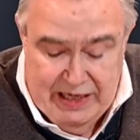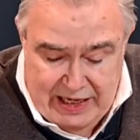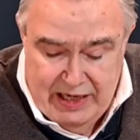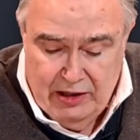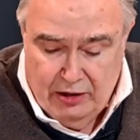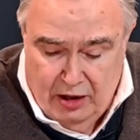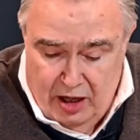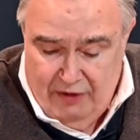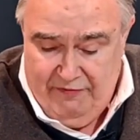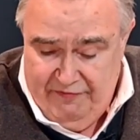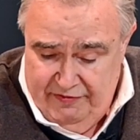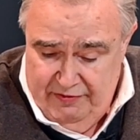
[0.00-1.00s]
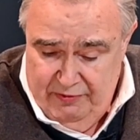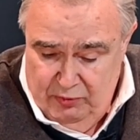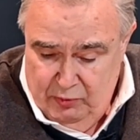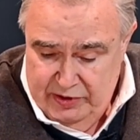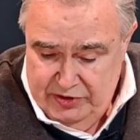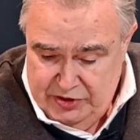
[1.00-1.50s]
in
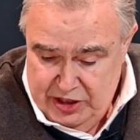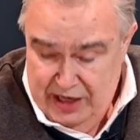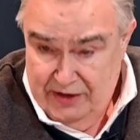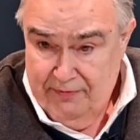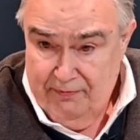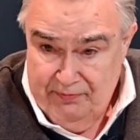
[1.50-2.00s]
love with Jen.